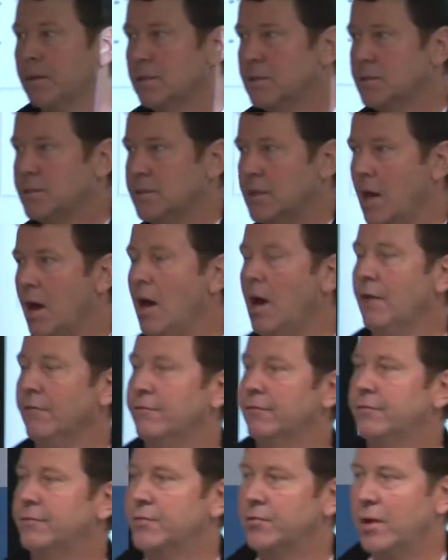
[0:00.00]

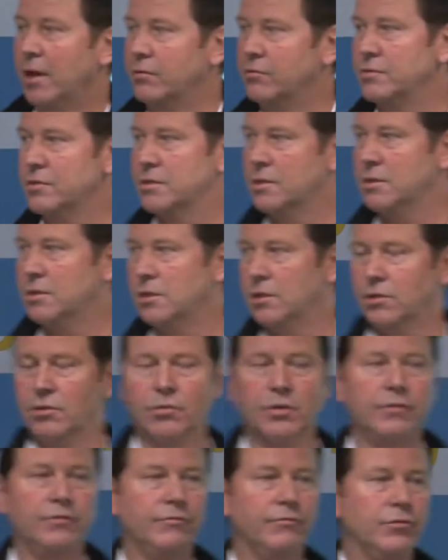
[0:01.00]
staff, three hundred sixty
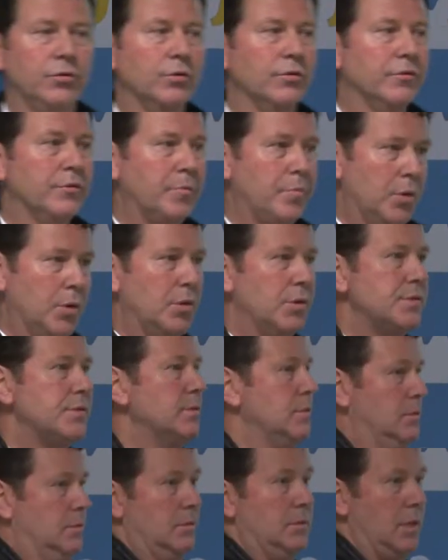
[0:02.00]
degree view of a
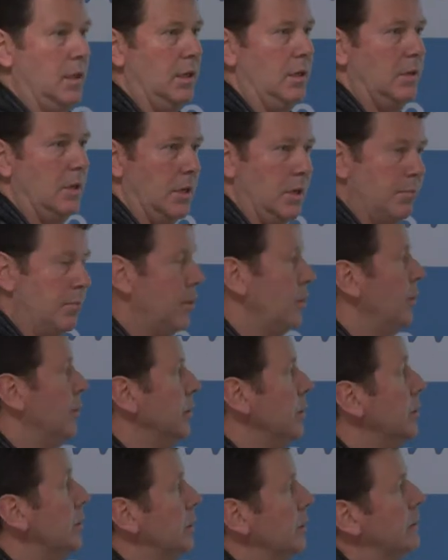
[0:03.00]
person, yeah, an
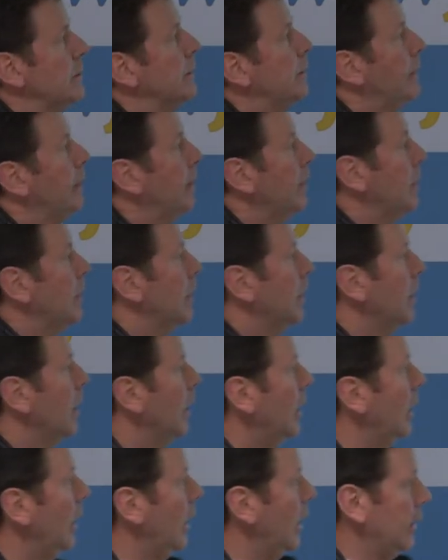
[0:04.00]
employee,
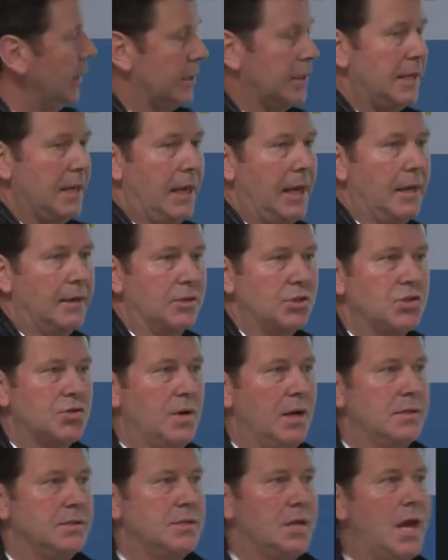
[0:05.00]
uh, an account, a
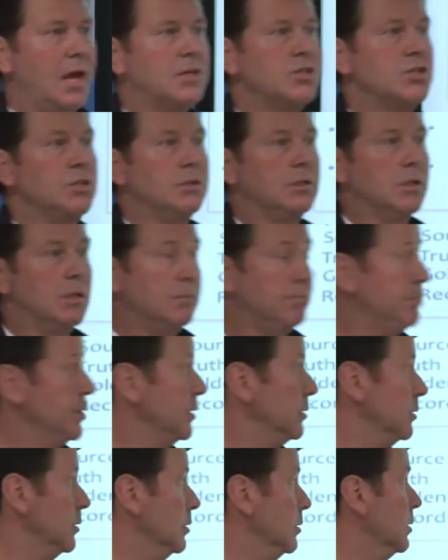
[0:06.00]
transaction, a
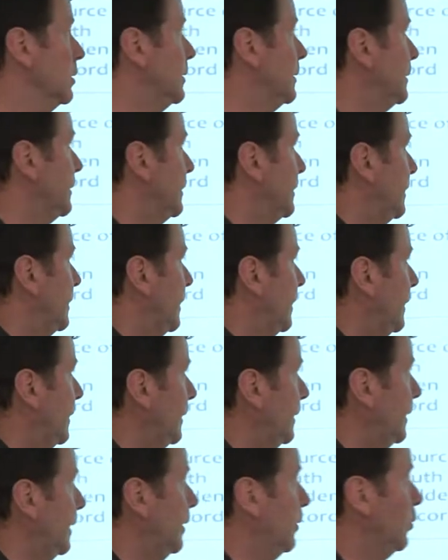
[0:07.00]
bill.
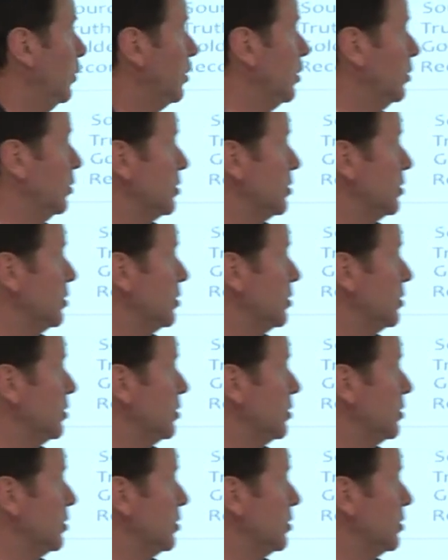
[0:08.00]
Uh, we can